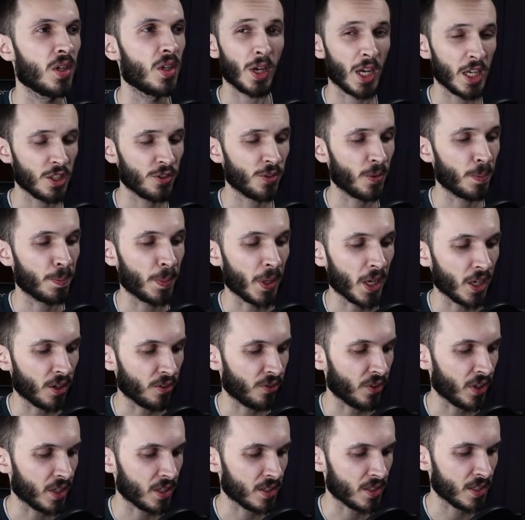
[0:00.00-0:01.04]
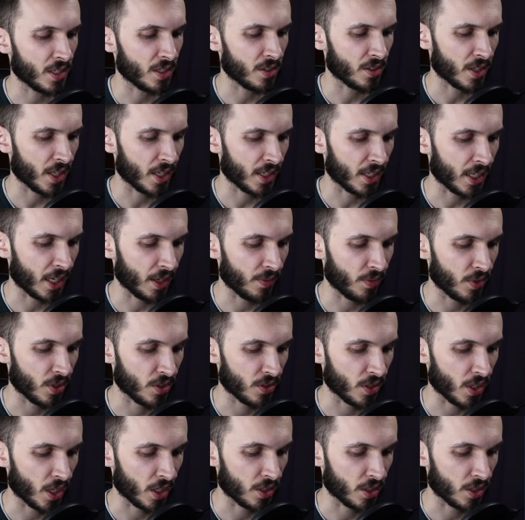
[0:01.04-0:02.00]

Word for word: As for bug fixes, they gave us